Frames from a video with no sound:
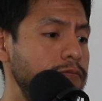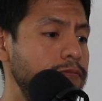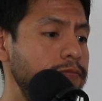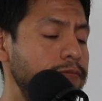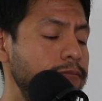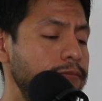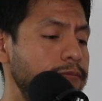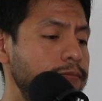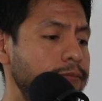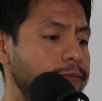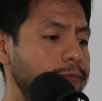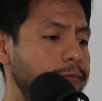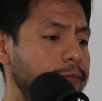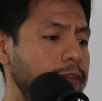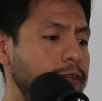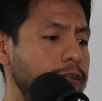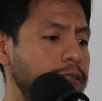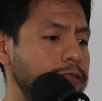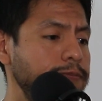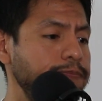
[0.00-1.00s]

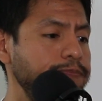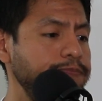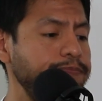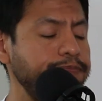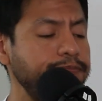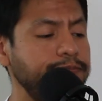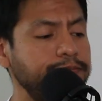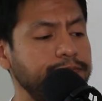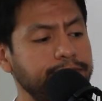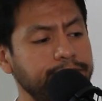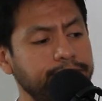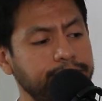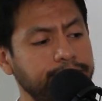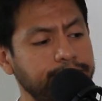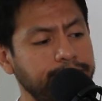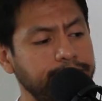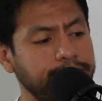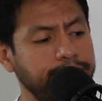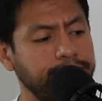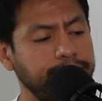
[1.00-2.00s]

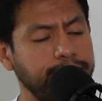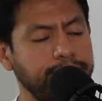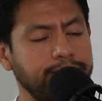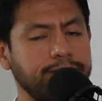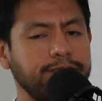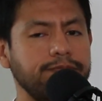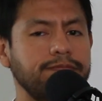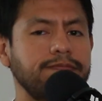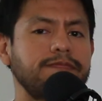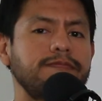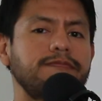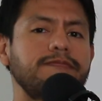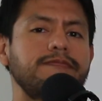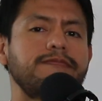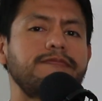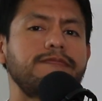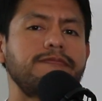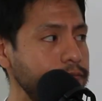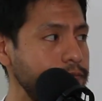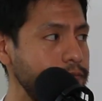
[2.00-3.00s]

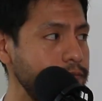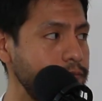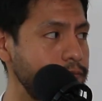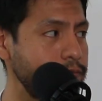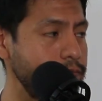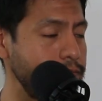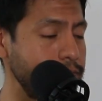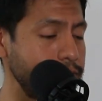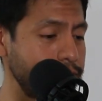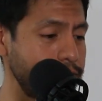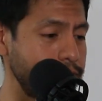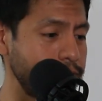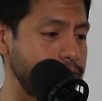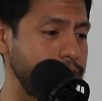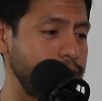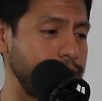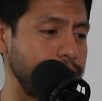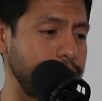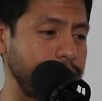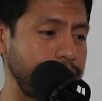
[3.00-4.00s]

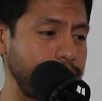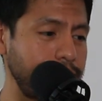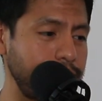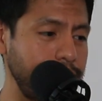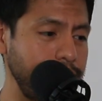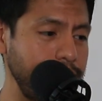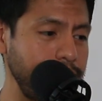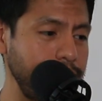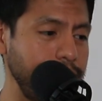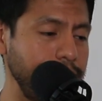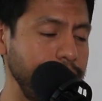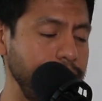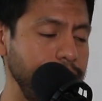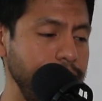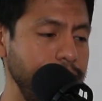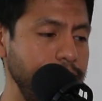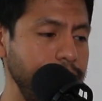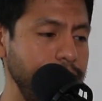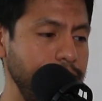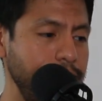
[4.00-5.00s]

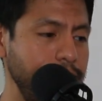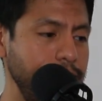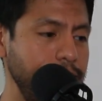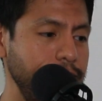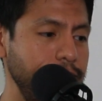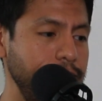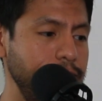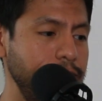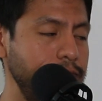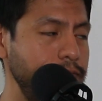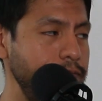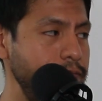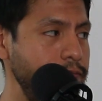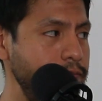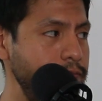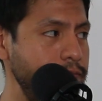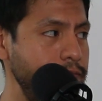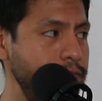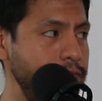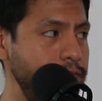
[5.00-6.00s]

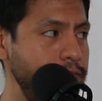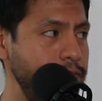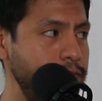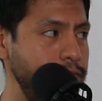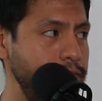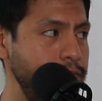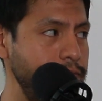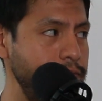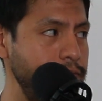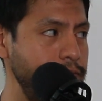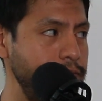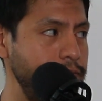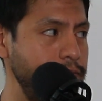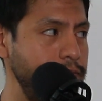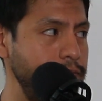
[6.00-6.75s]
(silent)